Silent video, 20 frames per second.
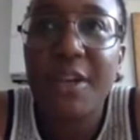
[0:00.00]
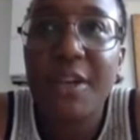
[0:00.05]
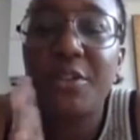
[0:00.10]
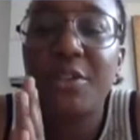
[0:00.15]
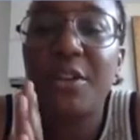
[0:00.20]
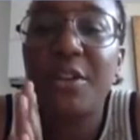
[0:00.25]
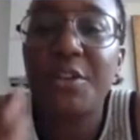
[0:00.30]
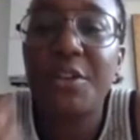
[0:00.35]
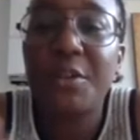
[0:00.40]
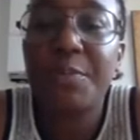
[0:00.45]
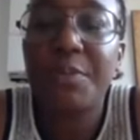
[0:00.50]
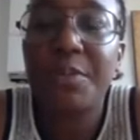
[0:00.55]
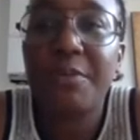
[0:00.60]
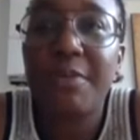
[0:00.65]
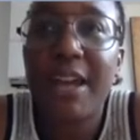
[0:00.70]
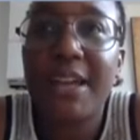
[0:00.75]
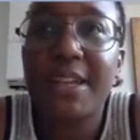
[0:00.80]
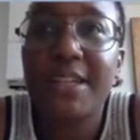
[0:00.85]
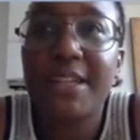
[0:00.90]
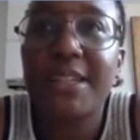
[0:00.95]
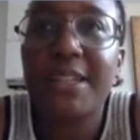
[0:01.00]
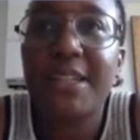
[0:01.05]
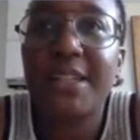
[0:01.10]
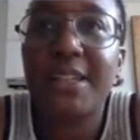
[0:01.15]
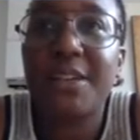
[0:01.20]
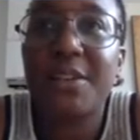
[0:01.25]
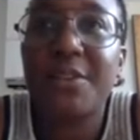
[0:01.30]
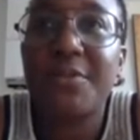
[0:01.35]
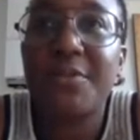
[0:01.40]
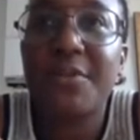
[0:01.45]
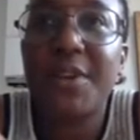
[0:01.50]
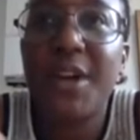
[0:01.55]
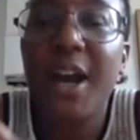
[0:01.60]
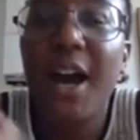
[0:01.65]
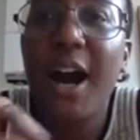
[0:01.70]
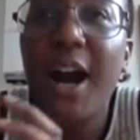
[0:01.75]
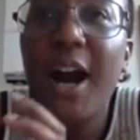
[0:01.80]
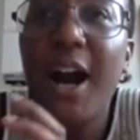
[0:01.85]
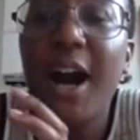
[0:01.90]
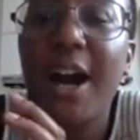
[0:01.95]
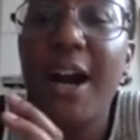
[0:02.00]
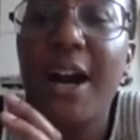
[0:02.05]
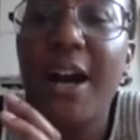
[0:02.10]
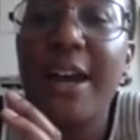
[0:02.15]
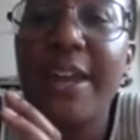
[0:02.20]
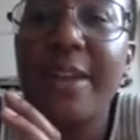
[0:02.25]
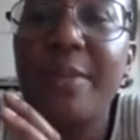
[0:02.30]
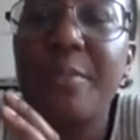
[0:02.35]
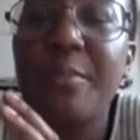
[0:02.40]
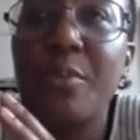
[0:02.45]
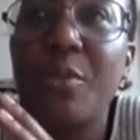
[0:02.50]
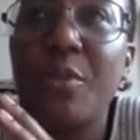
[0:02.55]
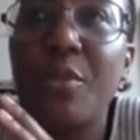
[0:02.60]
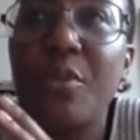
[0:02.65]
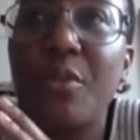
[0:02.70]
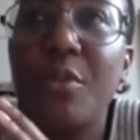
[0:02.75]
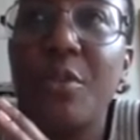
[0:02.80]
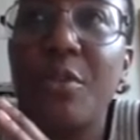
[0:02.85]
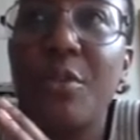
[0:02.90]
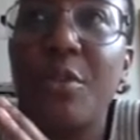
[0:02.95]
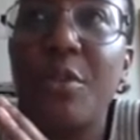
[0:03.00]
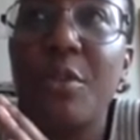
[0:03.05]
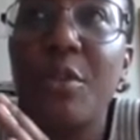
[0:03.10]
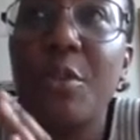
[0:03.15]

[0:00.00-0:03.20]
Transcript: And not only proactive, I'm more